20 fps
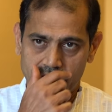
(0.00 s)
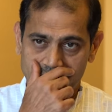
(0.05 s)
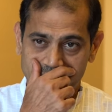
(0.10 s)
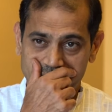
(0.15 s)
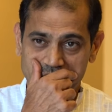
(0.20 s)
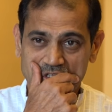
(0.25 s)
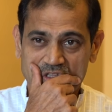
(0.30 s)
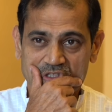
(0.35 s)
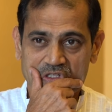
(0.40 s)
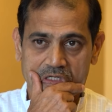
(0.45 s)

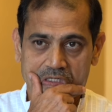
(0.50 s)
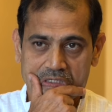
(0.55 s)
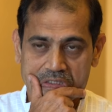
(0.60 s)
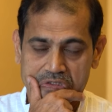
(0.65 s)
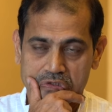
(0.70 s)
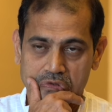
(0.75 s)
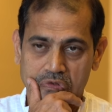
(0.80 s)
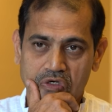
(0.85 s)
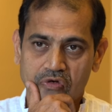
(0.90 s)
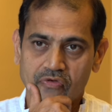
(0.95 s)
With
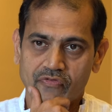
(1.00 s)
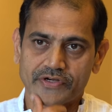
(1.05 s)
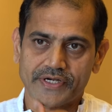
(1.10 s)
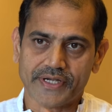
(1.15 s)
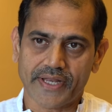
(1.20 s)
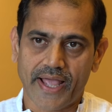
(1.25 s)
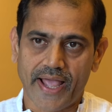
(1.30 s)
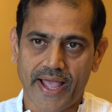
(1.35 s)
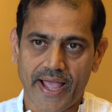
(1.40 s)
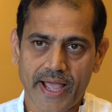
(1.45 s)
the
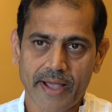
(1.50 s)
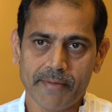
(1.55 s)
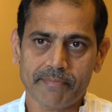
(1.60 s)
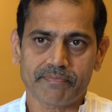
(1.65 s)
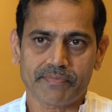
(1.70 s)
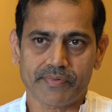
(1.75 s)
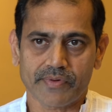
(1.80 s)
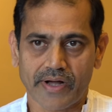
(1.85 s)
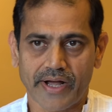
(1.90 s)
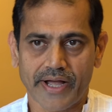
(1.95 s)
SugarFit
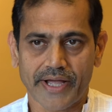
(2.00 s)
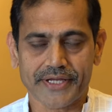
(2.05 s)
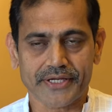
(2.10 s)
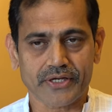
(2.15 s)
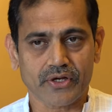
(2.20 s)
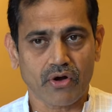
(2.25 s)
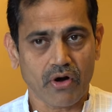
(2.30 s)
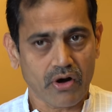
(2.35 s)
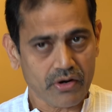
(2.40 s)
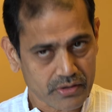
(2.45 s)
app, I
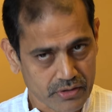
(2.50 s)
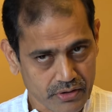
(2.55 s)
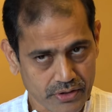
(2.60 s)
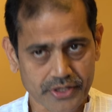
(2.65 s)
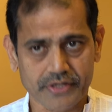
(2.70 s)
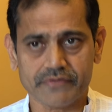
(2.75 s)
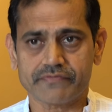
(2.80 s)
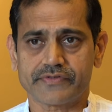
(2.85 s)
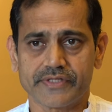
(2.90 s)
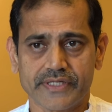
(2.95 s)
got a
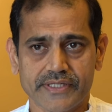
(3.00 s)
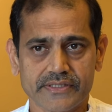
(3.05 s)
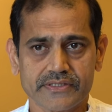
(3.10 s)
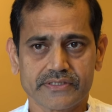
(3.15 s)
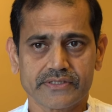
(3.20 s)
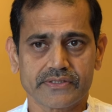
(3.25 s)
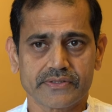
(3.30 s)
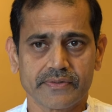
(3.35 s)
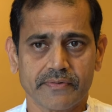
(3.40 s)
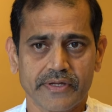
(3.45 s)
lot of
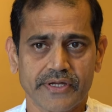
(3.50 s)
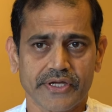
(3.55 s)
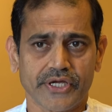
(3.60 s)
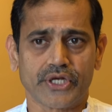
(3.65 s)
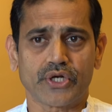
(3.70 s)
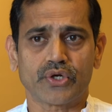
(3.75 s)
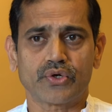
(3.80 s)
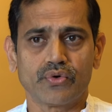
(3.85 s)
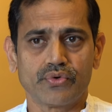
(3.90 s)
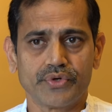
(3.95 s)
things,
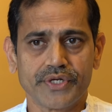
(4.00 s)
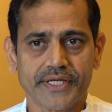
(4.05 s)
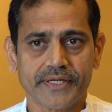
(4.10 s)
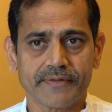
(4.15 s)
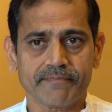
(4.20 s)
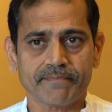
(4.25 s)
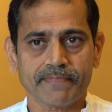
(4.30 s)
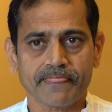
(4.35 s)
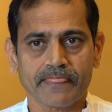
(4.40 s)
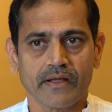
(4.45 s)

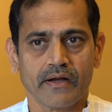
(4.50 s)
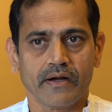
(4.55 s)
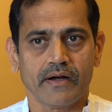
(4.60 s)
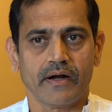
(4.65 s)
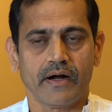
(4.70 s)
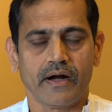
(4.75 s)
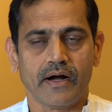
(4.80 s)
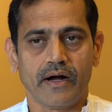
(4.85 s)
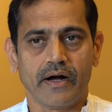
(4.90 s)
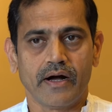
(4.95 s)
including
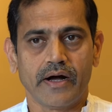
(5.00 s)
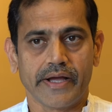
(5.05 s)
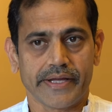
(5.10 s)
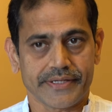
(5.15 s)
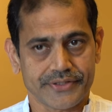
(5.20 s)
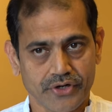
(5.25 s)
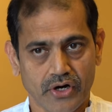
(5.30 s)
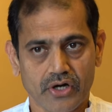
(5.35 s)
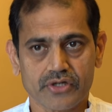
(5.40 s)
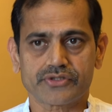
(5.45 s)

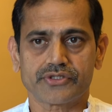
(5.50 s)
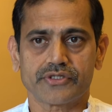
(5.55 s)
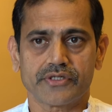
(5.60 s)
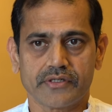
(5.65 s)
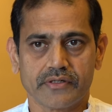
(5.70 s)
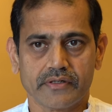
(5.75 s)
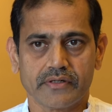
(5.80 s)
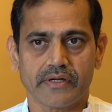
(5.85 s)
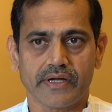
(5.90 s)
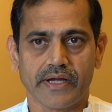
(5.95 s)
a
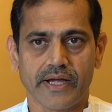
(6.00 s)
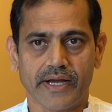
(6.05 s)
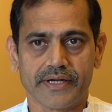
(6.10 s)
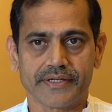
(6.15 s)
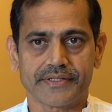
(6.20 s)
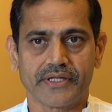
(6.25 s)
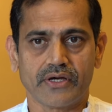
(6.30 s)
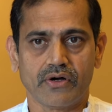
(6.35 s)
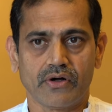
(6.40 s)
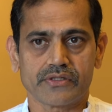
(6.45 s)
doctor,
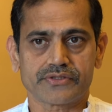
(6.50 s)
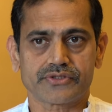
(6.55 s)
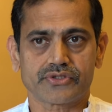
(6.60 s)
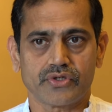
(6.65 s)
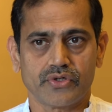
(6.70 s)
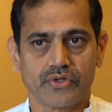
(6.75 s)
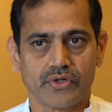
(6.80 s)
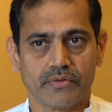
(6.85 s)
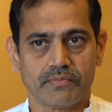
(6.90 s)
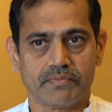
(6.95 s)
and they
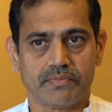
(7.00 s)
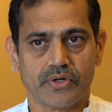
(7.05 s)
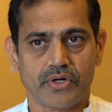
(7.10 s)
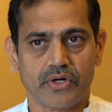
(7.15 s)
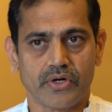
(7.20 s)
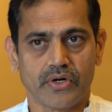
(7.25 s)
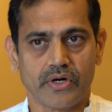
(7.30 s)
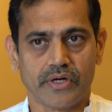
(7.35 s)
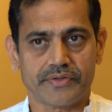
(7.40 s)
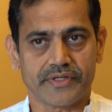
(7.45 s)

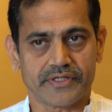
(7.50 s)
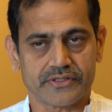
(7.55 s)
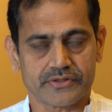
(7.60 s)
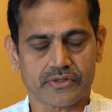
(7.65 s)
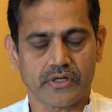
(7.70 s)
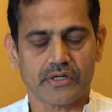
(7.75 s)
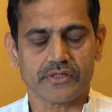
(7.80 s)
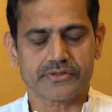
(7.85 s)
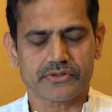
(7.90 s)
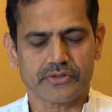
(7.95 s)
also there
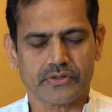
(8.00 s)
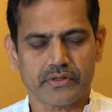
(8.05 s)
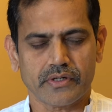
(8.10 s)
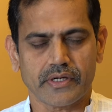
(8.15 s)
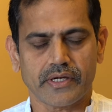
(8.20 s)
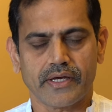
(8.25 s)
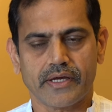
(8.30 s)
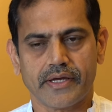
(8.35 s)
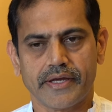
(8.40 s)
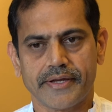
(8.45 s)
is also
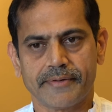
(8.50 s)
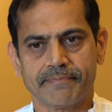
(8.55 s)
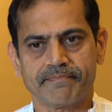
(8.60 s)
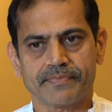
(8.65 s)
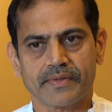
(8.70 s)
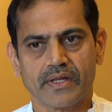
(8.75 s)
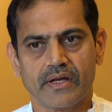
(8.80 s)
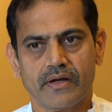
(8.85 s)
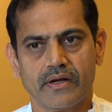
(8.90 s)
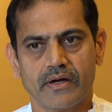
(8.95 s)
a
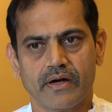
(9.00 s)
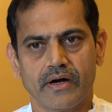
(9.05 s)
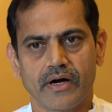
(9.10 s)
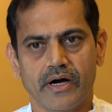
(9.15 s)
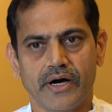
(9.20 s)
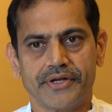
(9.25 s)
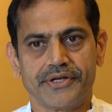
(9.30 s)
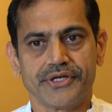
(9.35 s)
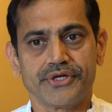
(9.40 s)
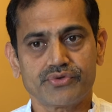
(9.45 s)

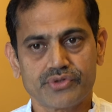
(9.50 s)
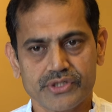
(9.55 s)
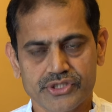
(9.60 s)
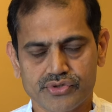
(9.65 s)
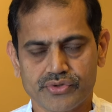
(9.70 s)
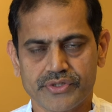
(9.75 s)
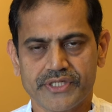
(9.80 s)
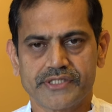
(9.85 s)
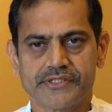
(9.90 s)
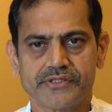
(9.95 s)

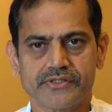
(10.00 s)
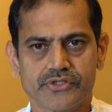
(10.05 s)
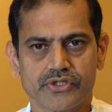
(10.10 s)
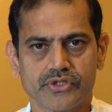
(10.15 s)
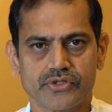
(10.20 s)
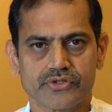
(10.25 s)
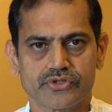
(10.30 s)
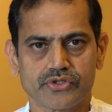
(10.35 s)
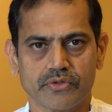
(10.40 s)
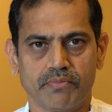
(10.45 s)

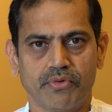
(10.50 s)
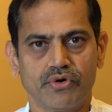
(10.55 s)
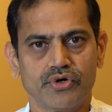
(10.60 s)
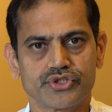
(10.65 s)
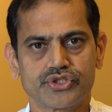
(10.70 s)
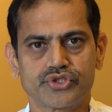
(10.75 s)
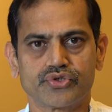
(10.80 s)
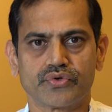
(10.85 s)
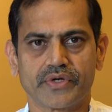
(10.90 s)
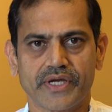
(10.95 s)
nutritionist. So
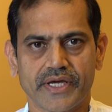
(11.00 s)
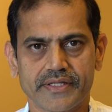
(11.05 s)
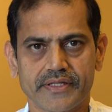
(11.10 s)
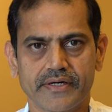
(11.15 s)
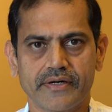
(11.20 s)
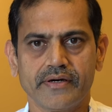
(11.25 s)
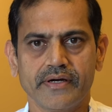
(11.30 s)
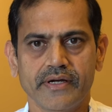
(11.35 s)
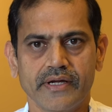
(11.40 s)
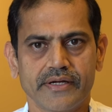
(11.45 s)
both
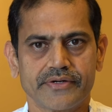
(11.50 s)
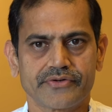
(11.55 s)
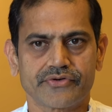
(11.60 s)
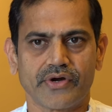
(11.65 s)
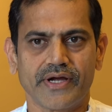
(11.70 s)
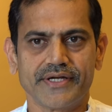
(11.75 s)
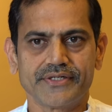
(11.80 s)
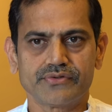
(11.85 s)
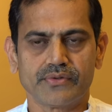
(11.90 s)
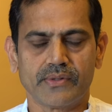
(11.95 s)
together
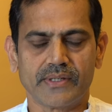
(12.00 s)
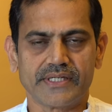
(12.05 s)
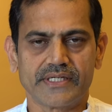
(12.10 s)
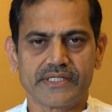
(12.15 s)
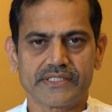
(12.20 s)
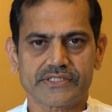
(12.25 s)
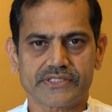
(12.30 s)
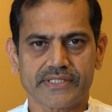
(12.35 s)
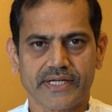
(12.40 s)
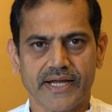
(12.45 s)
try to
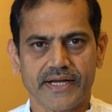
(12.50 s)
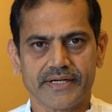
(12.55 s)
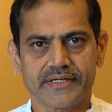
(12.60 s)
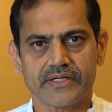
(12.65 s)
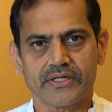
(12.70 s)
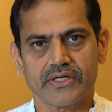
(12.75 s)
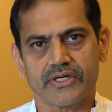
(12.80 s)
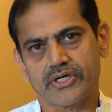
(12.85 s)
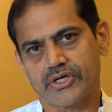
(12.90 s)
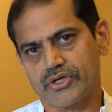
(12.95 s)

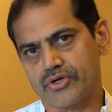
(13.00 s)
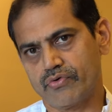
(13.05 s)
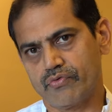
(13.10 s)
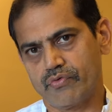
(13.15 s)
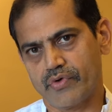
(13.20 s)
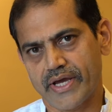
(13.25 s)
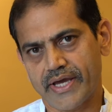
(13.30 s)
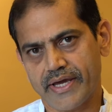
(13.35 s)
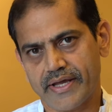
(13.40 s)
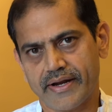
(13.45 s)
understand, you know,
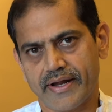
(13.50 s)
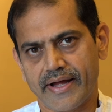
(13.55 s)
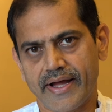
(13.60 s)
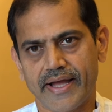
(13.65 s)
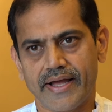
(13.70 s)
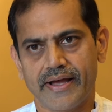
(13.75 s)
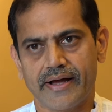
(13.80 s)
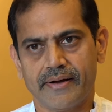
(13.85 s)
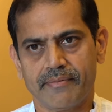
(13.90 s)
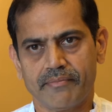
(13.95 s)
where
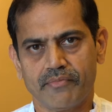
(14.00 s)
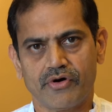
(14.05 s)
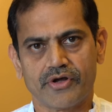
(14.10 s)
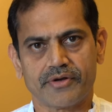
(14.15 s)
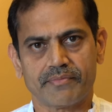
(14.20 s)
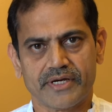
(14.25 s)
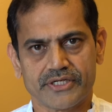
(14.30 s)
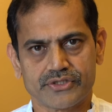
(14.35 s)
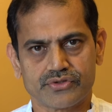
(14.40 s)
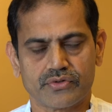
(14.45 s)
I am
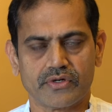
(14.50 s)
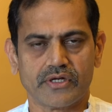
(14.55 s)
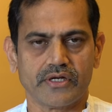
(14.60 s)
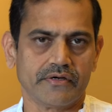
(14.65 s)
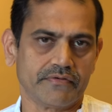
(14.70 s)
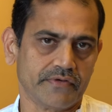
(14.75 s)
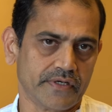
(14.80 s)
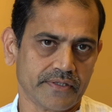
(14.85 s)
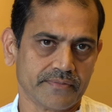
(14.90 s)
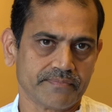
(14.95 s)
on my sugar
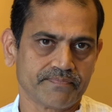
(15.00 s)
level.